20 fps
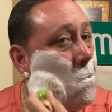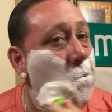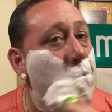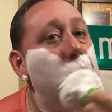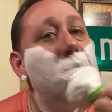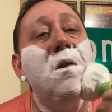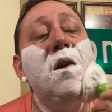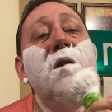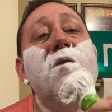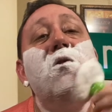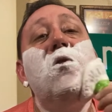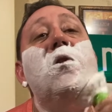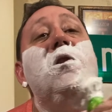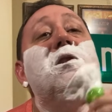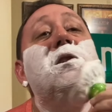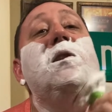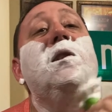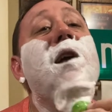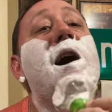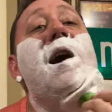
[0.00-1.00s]
And, of course, it
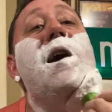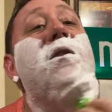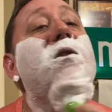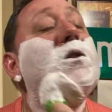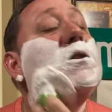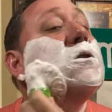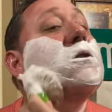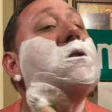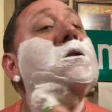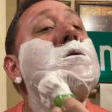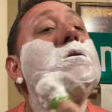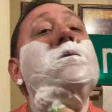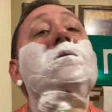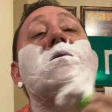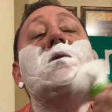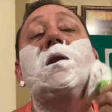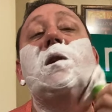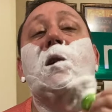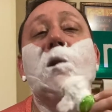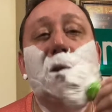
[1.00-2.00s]
lathers,
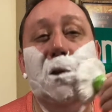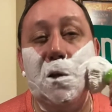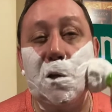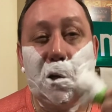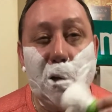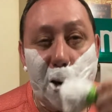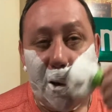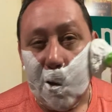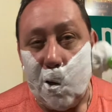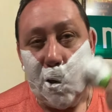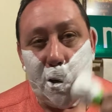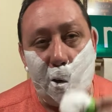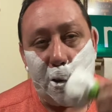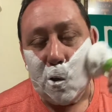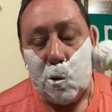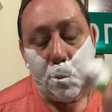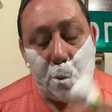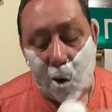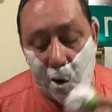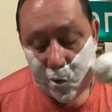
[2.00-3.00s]
you know, just like you'd
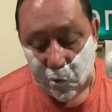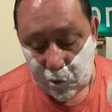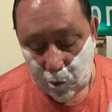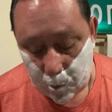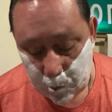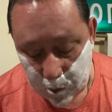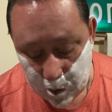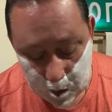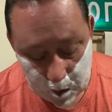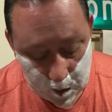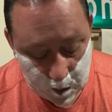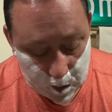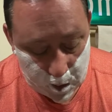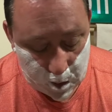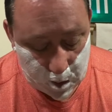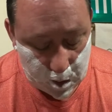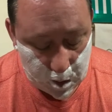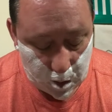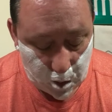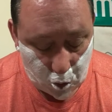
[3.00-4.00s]
expect from,
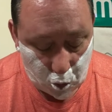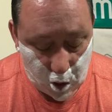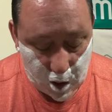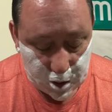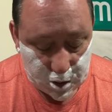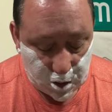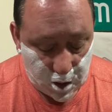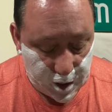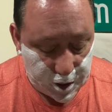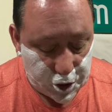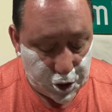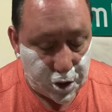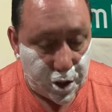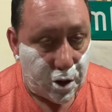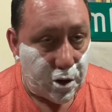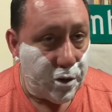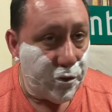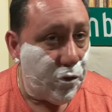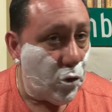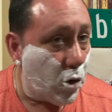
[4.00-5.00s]
you know, Rod's legendary
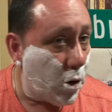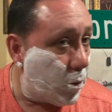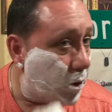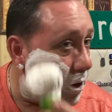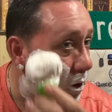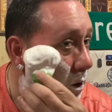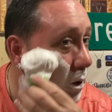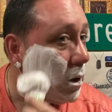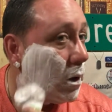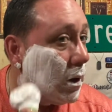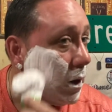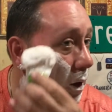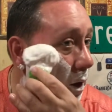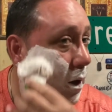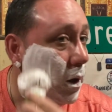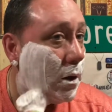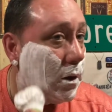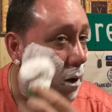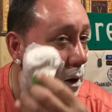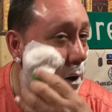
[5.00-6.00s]
formula.
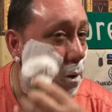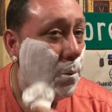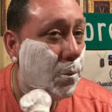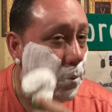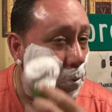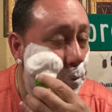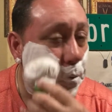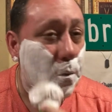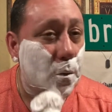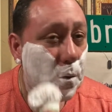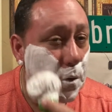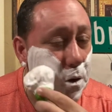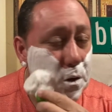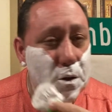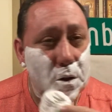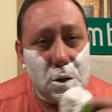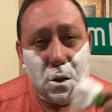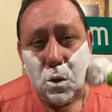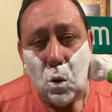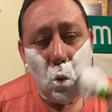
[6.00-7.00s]
And it's
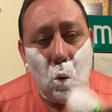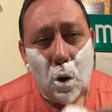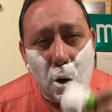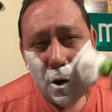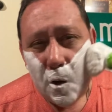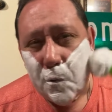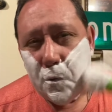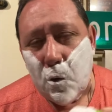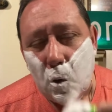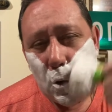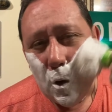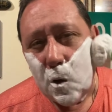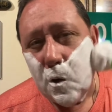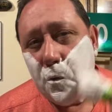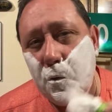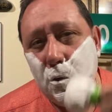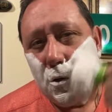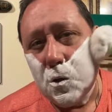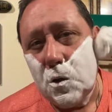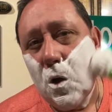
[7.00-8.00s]
just a wonderful,
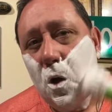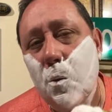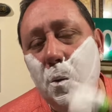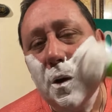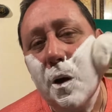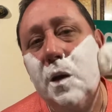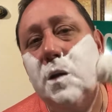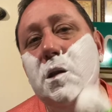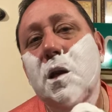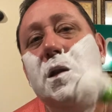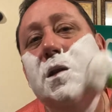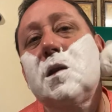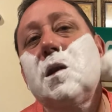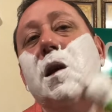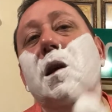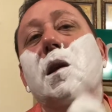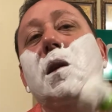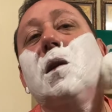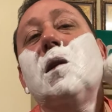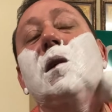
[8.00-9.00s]
wonderful soap. And as I
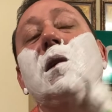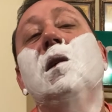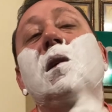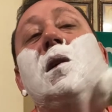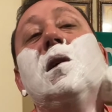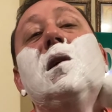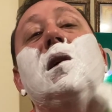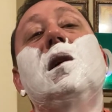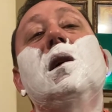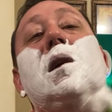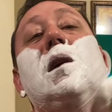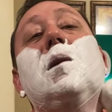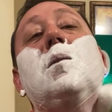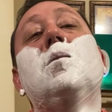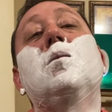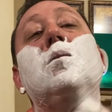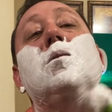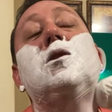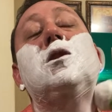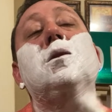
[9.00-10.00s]
said,
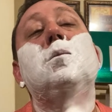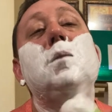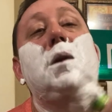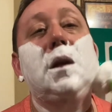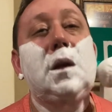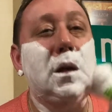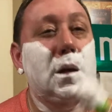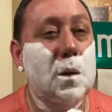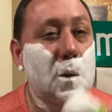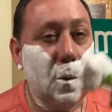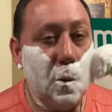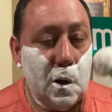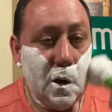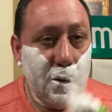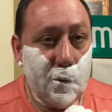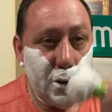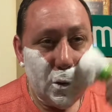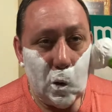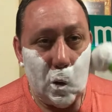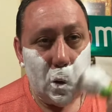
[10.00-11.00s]
to me, if
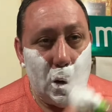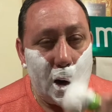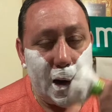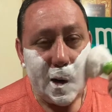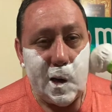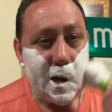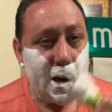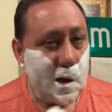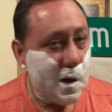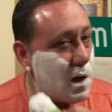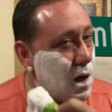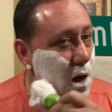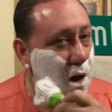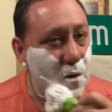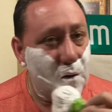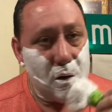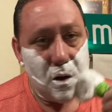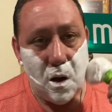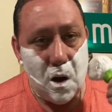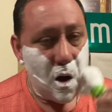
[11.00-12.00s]
you were walking into
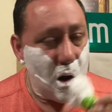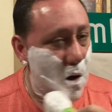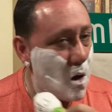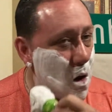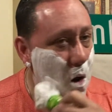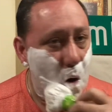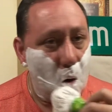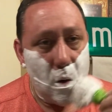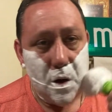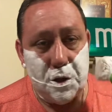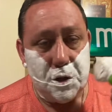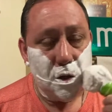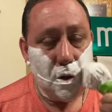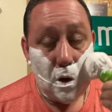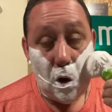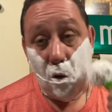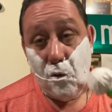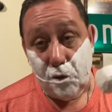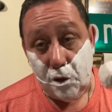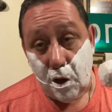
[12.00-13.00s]
heaven, which
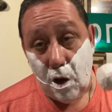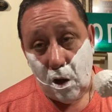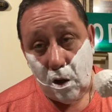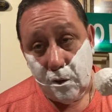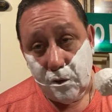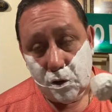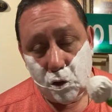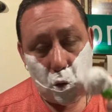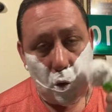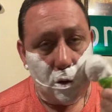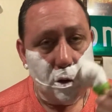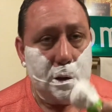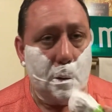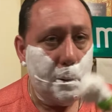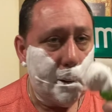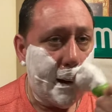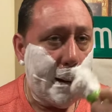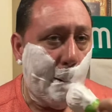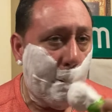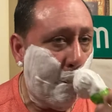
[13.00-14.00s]
hopefully all of us will someday,